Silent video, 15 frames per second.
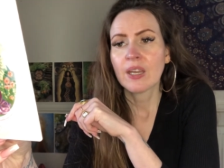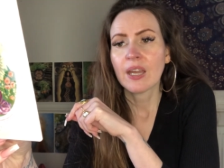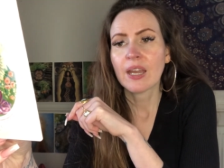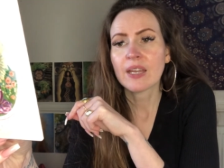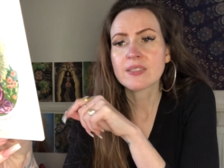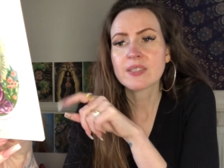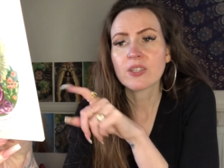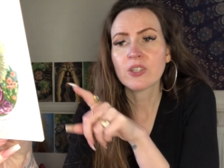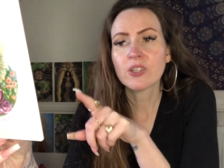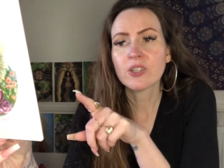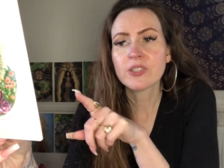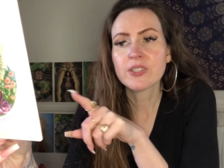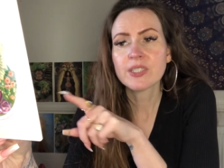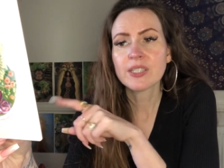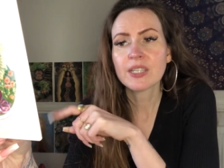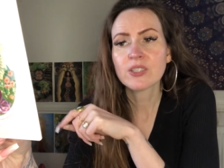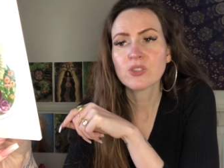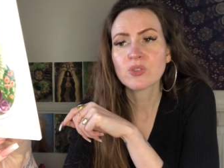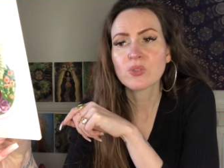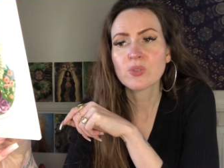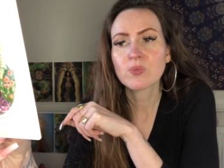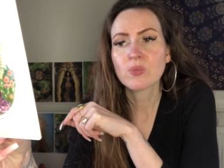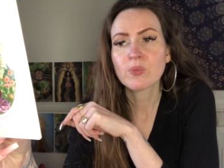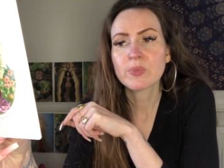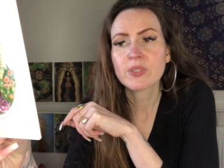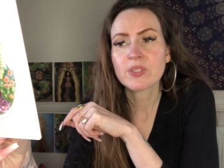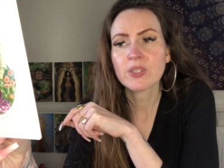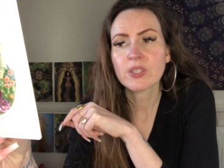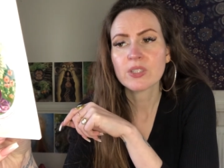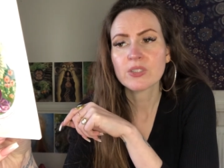as the guardian angels walk
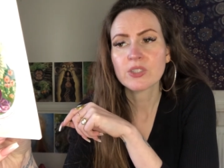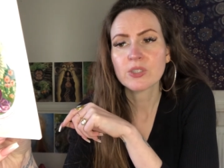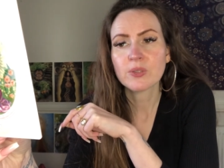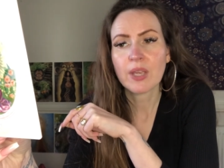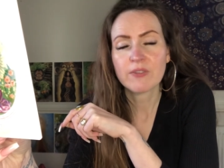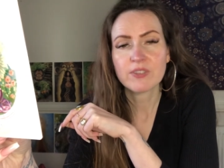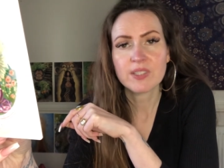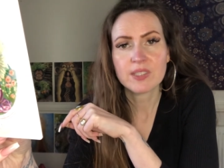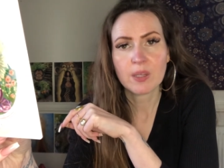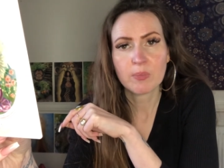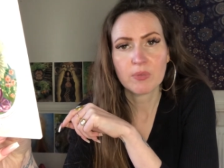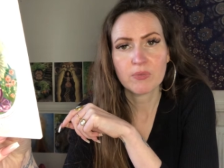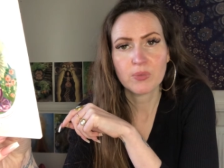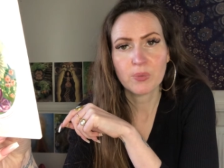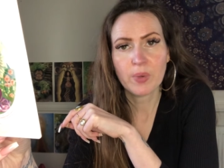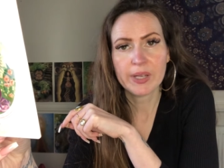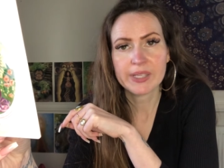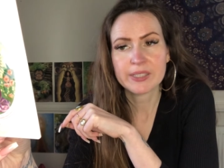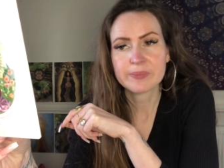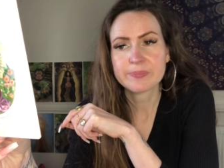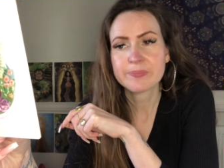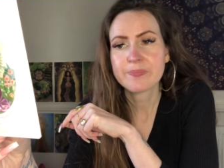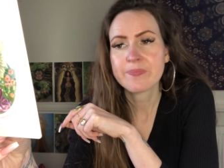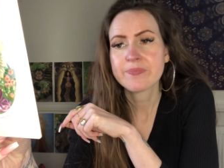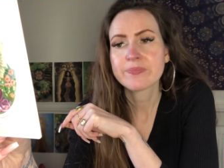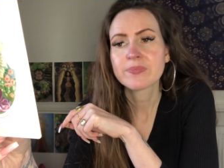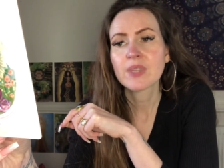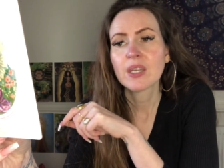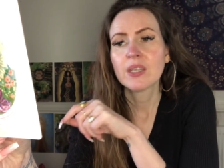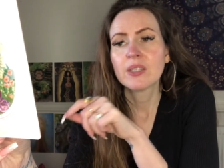beside you every step of the way.
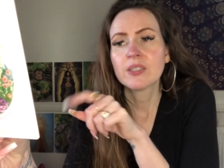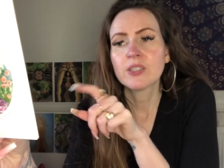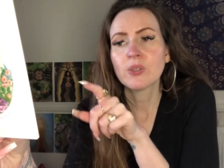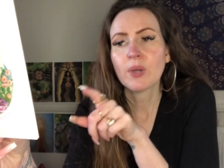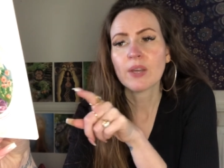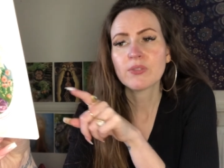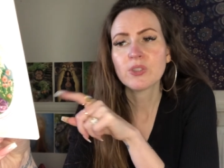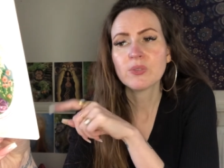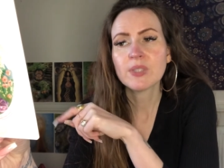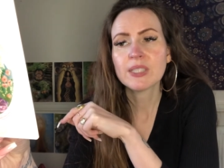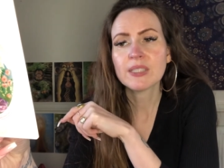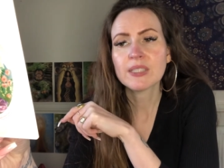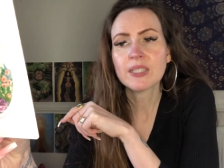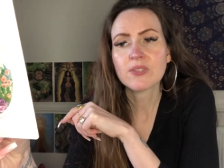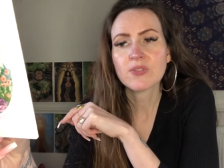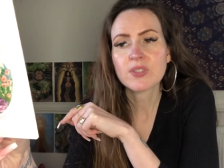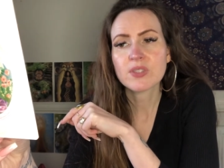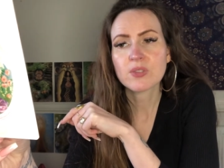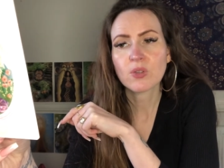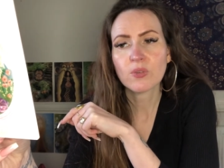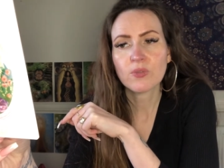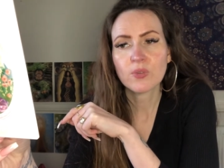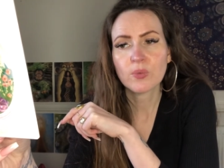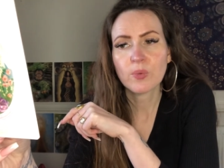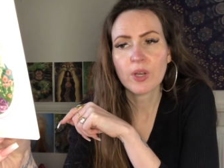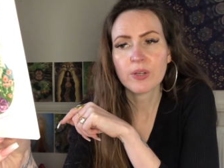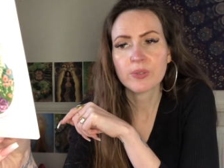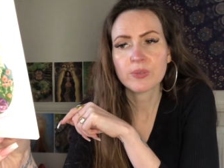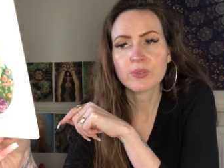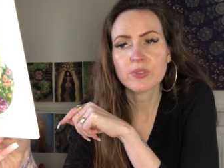You have unique gifts to offer the
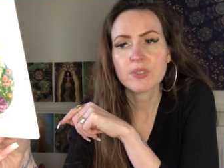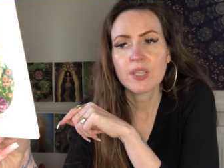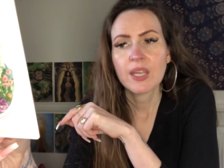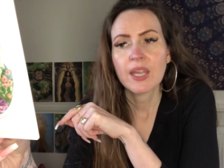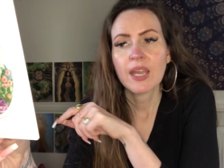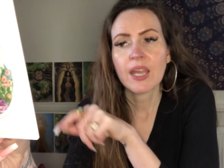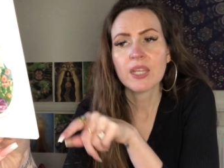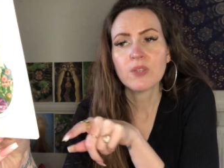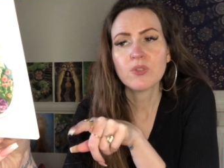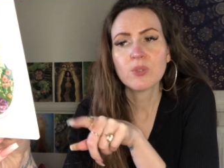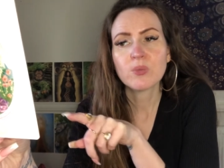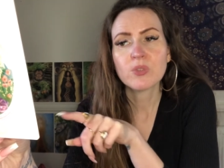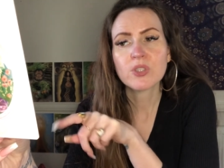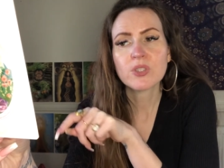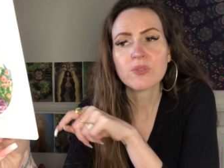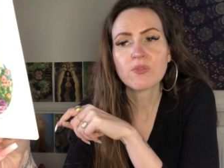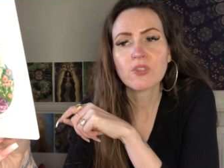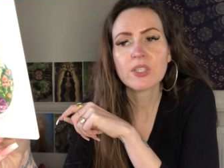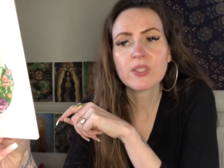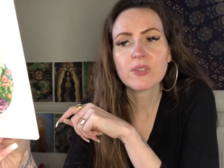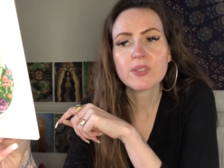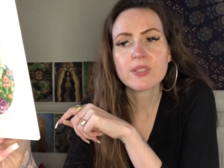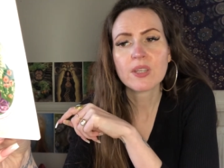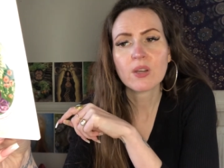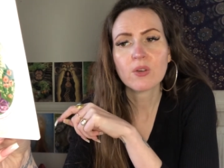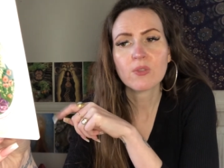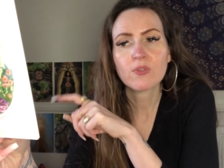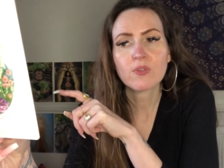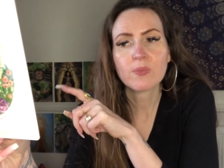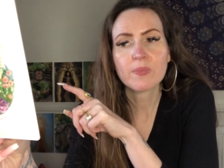world, and if you will just free
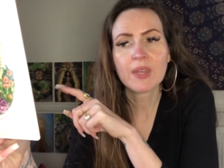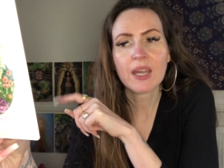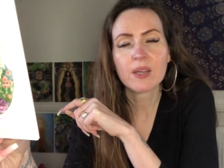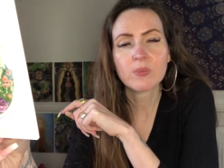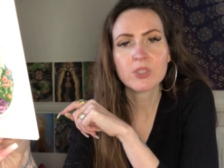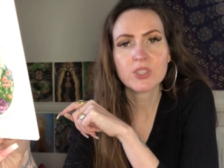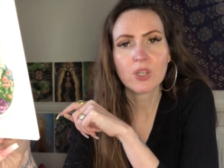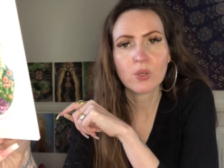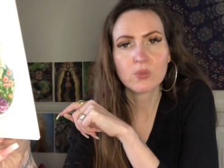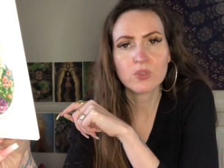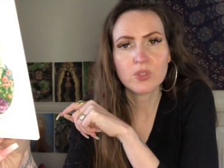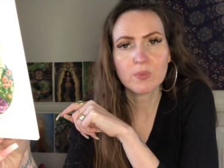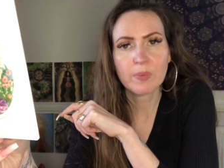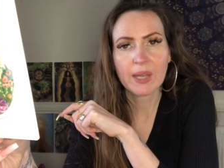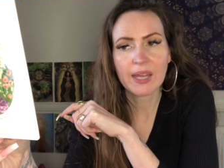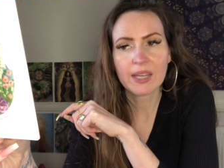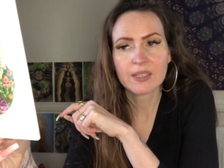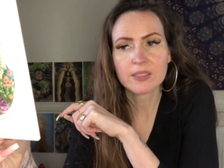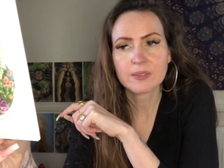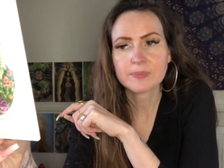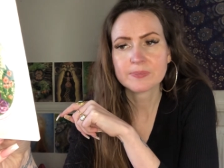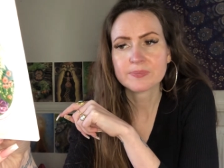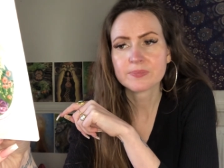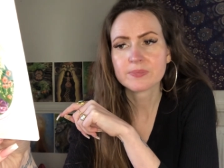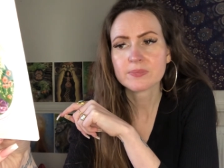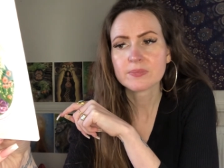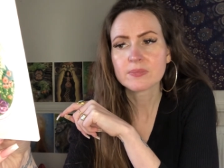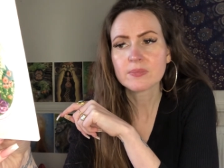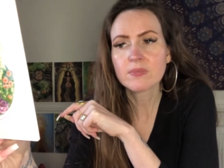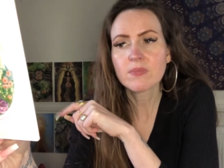yourself from that which holds you back,
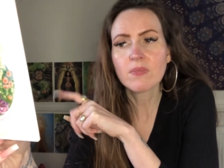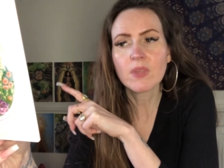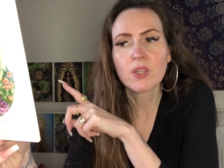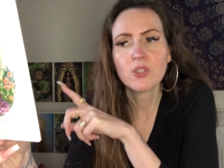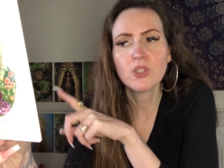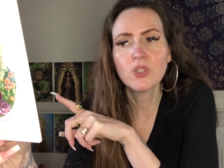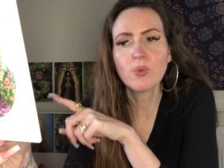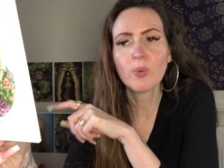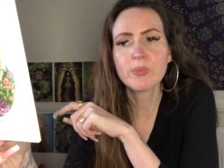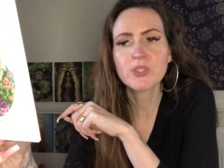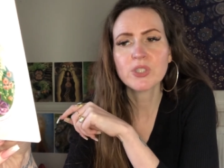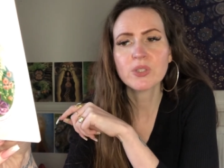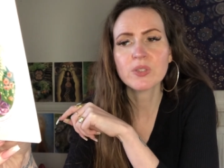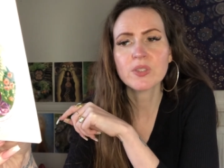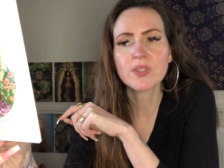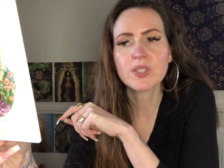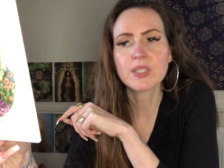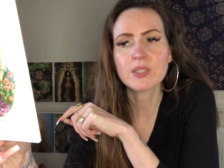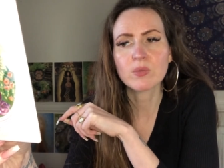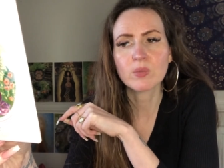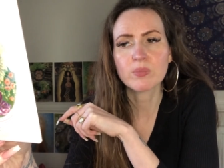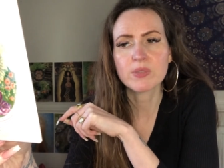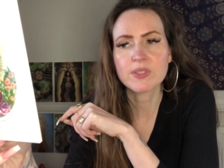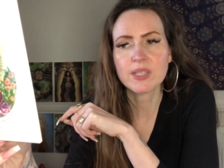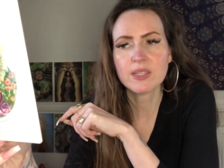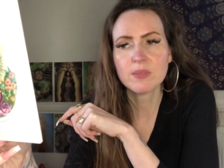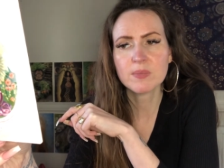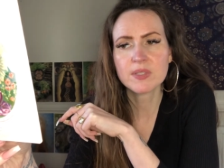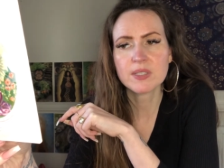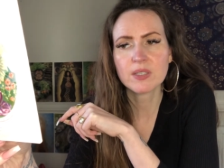new opportunities will present
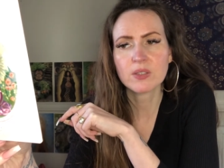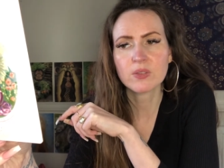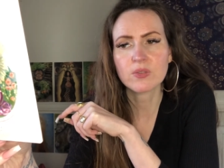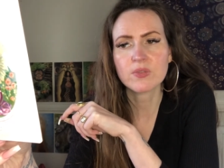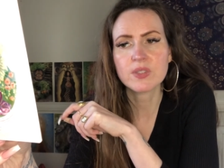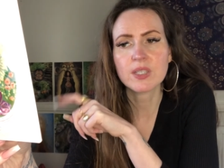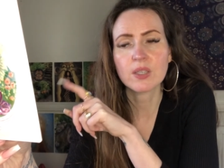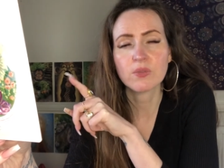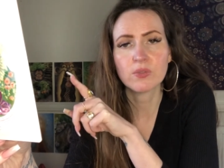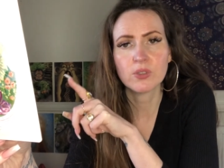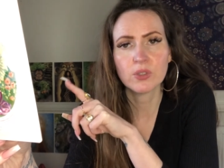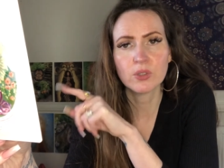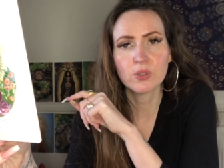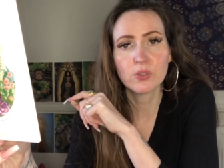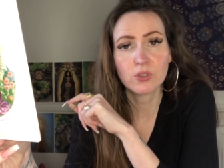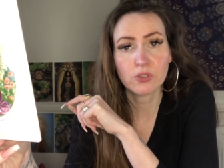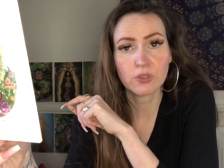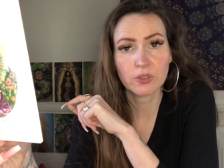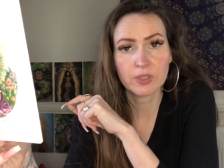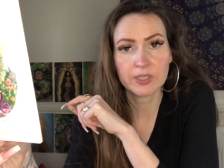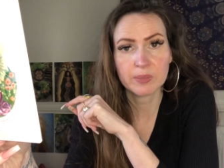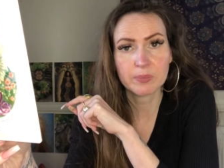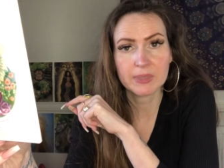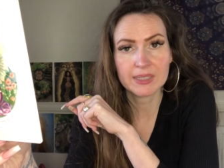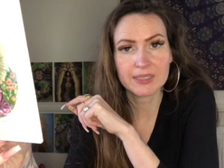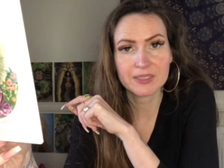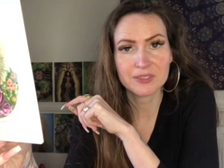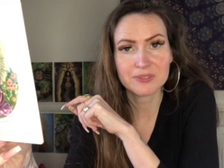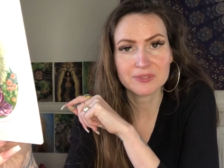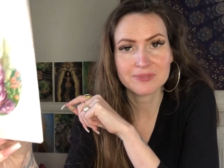themselves if you truly
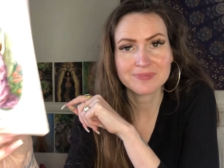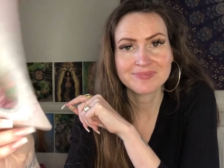believe.